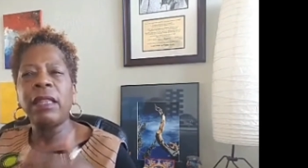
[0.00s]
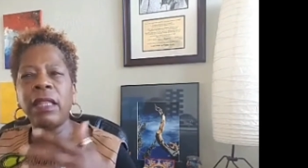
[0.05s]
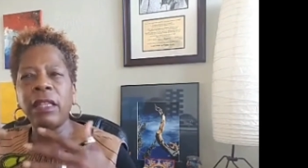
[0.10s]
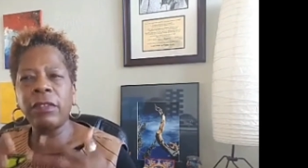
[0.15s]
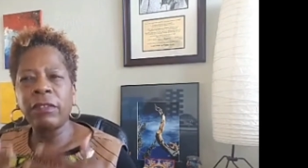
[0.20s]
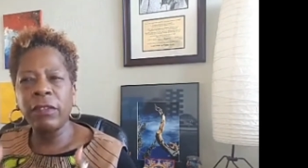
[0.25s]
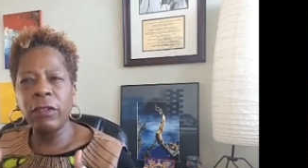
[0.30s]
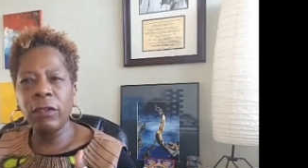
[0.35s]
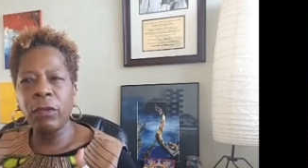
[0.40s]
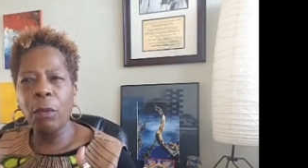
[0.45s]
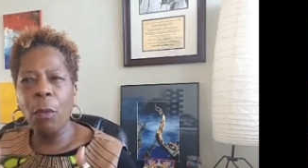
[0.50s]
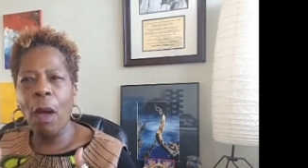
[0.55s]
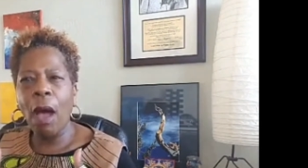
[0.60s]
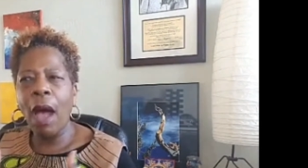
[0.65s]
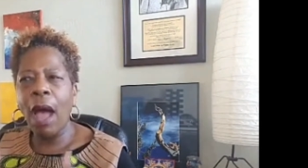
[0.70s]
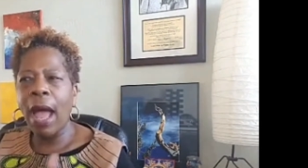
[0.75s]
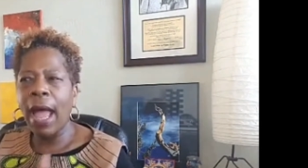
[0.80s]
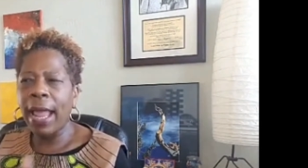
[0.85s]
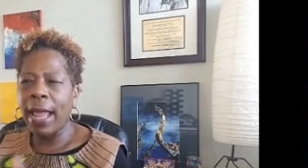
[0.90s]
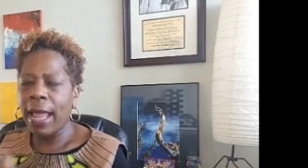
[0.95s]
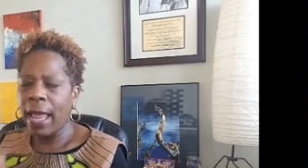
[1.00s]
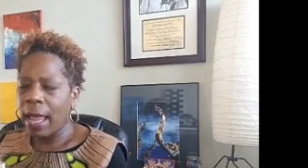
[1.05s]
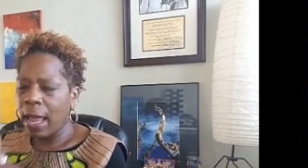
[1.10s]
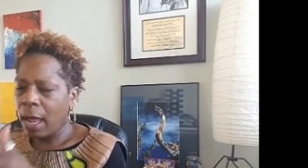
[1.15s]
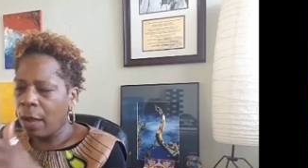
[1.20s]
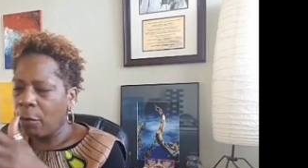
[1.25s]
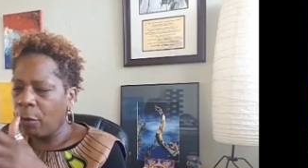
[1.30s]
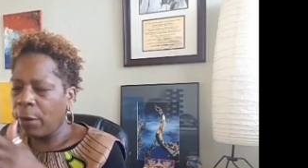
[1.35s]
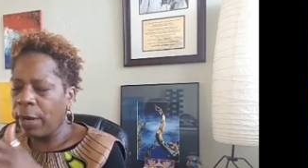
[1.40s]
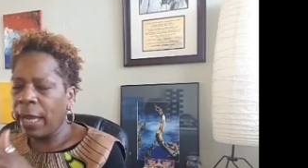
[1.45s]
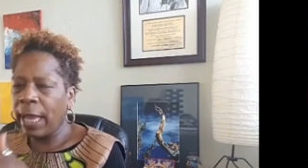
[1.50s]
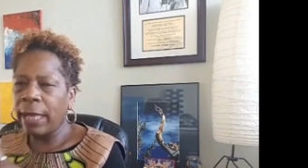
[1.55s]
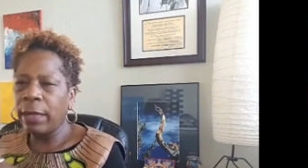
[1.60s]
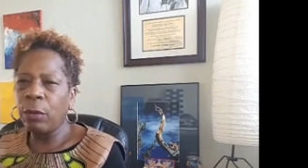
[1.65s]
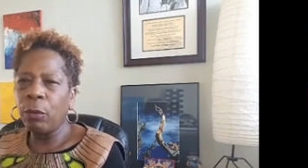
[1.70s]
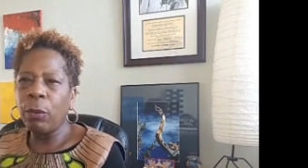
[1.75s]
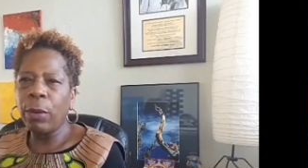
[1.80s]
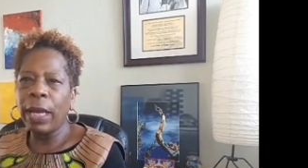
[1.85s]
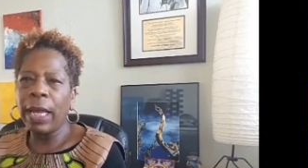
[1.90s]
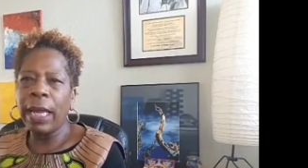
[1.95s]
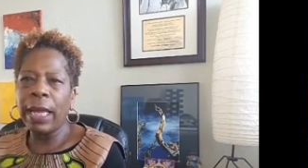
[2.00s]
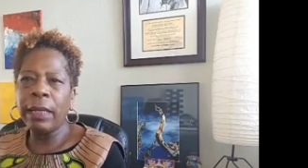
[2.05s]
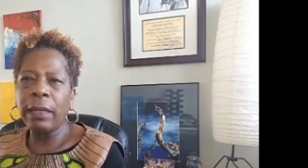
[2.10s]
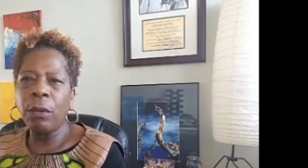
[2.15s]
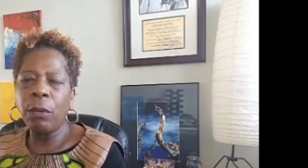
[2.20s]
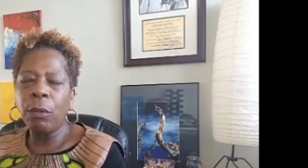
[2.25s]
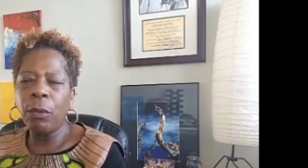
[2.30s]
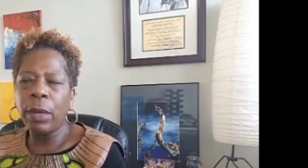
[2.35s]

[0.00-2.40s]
This is why when, when,